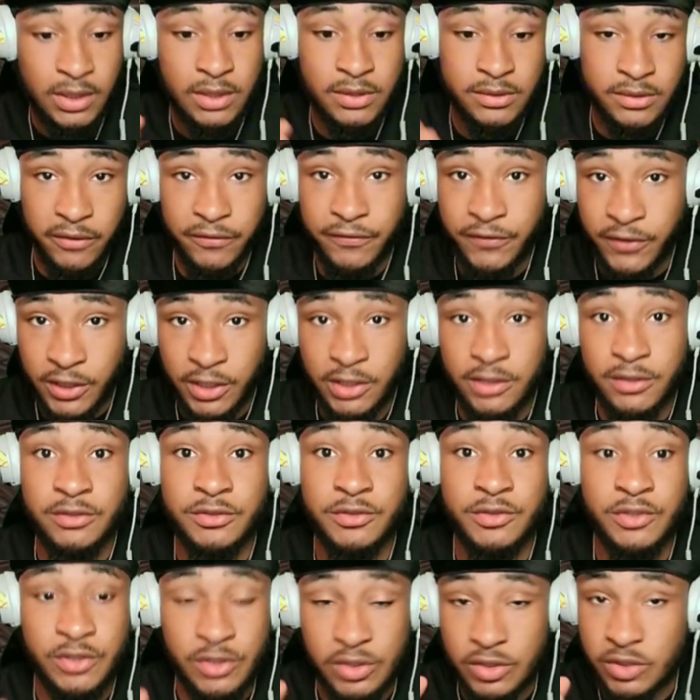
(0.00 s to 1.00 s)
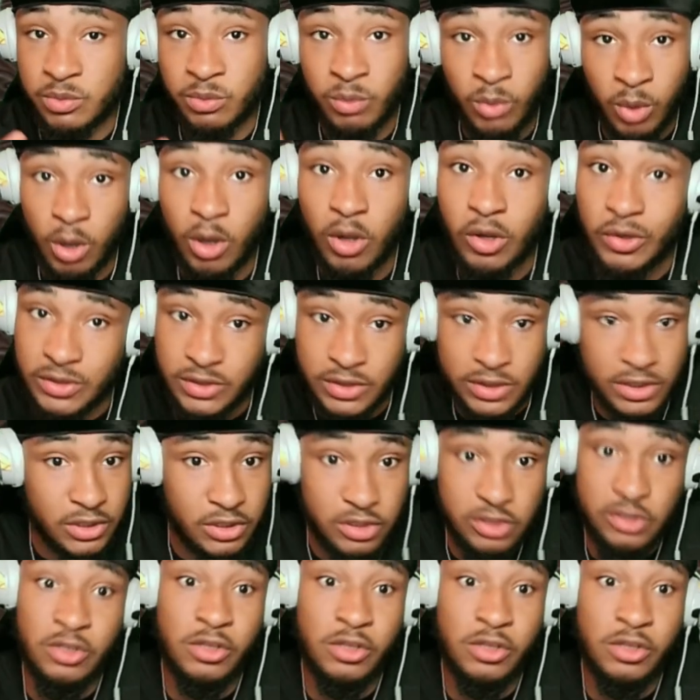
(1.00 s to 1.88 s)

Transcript: to figure just small, just